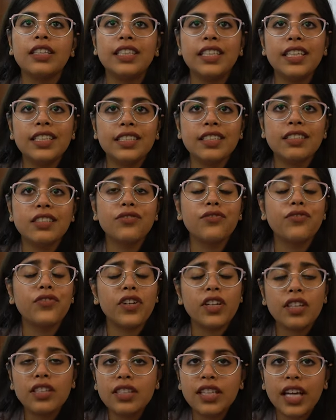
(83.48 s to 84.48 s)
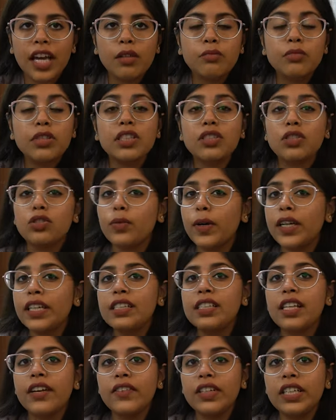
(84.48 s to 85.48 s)
This is the first time since
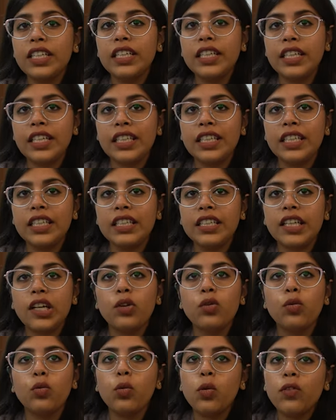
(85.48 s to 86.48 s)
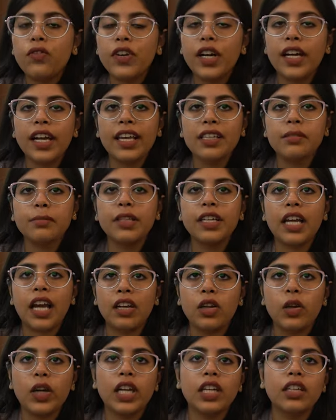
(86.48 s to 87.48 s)
2017-18 that no fund has been
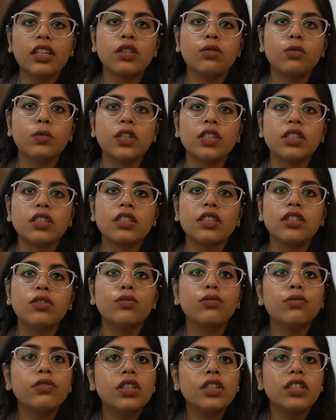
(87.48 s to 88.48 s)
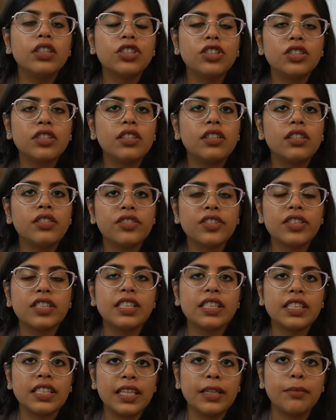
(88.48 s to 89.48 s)
allocated towards the Rural Digital
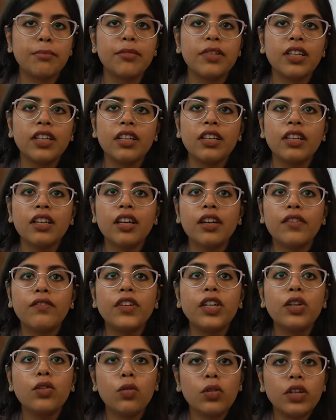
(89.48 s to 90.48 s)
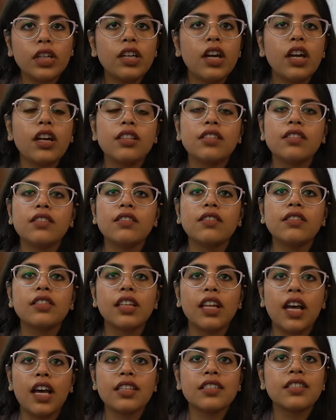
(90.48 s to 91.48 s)
Literacy Scheme. We noted our
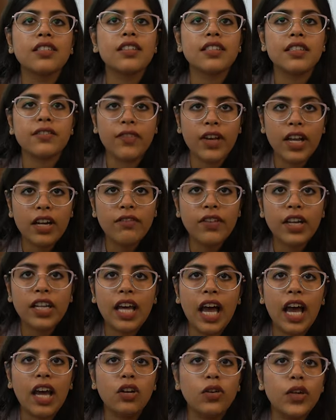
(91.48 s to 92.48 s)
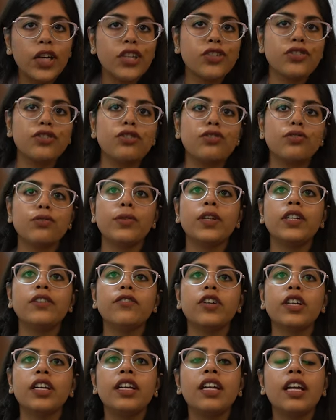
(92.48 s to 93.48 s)
concerns last year as well, when allocations to
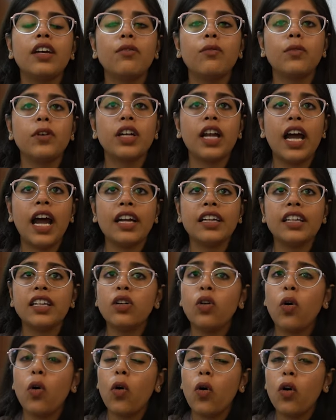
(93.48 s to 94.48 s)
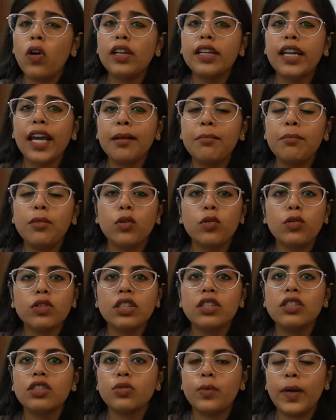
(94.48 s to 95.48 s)
it were at an all-time low
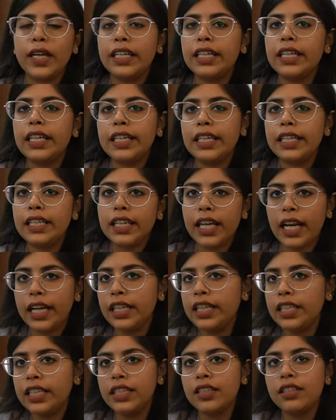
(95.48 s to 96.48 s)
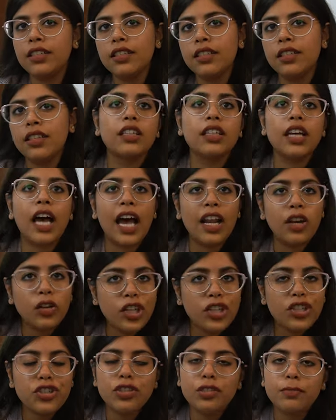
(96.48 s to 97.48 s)
since 2018-19. The
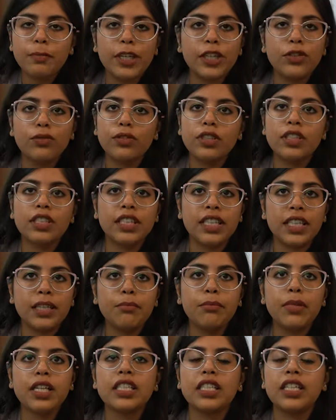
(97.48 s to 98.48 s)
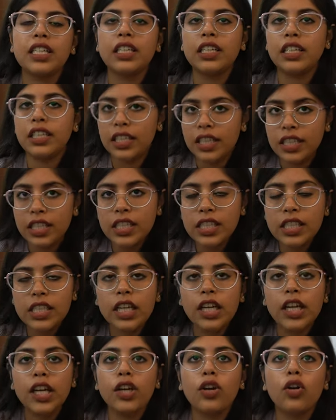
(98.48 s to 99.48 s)
allocations made to the scheme must increase
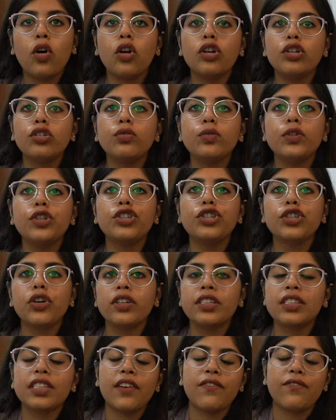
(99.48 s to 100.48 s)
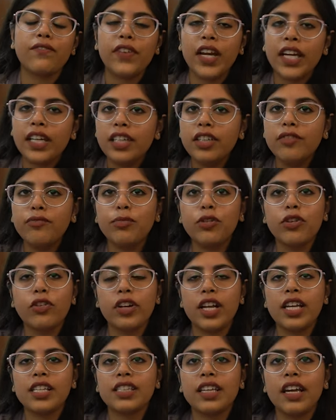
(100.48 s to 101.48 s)
in order to ensure its effective
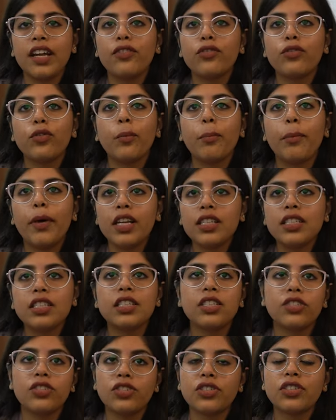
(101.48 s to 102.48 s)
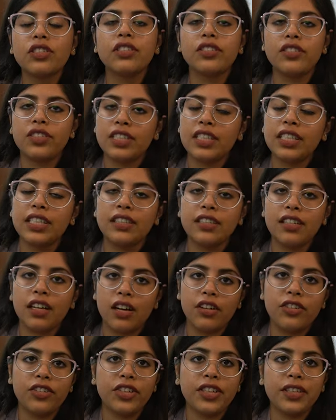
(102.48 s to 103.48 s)
progress and robust digital literacy in the
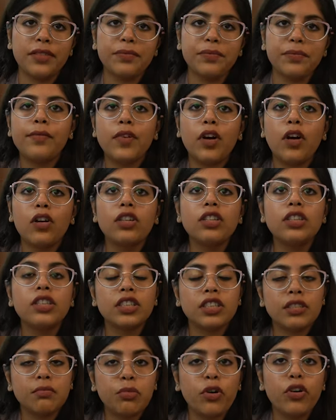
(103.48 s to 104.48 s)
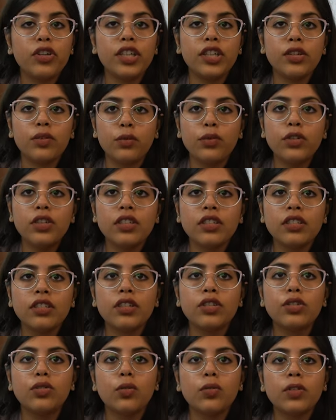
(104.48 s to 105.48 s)
country. On a disappointing note,
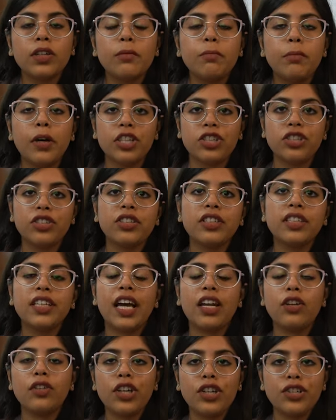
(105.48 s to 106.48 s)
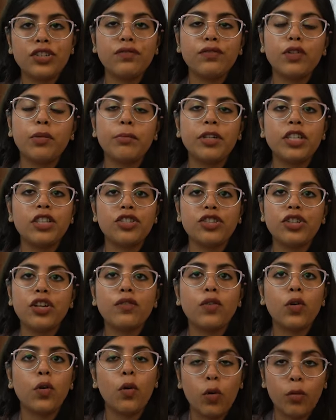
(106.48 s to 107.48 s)
the total budgetary allocation for Ministry
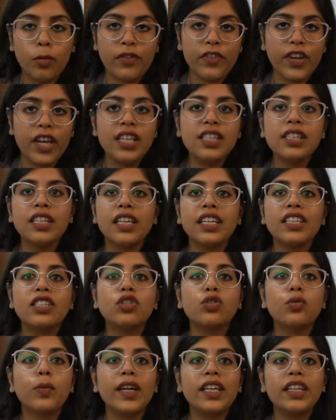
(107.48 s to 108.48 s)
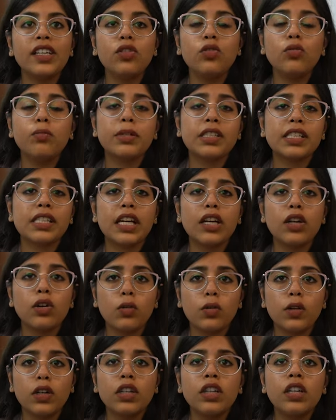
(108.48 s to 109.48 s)
of Home Affairs is 22%
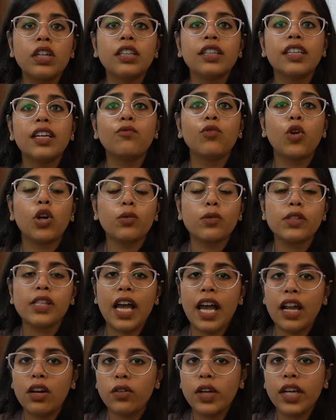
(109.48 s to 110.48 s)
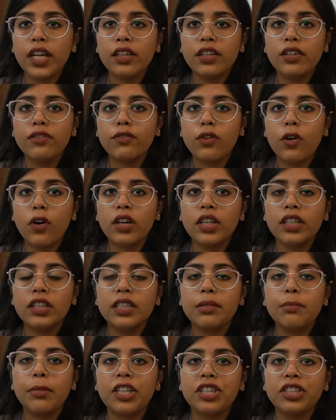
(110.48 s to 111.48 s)
lower than what was allocated for
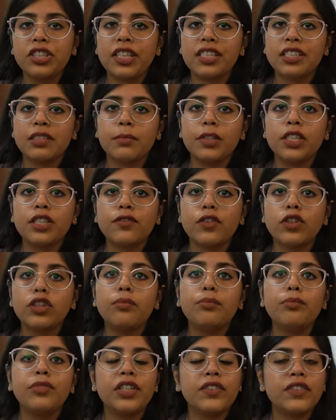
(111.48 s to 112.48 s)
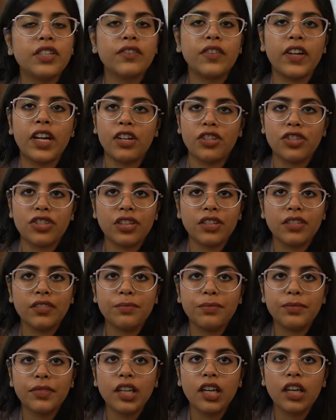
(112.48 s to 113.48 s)
in the budget estimates for the previous financial year.